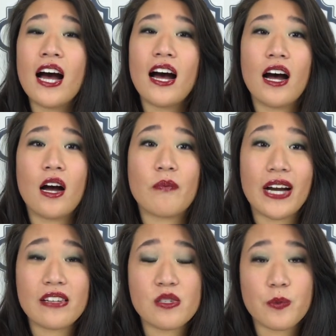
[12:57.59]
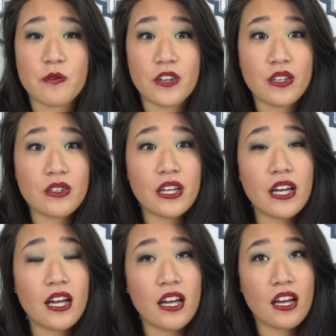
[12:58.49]
I had super fun
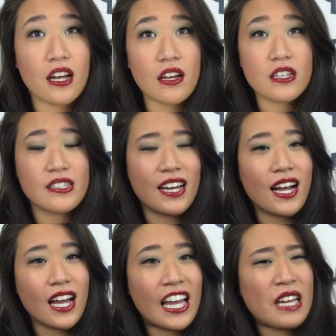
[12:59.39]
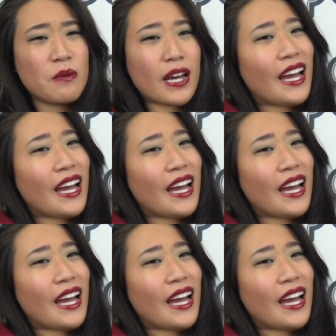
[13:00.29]
time.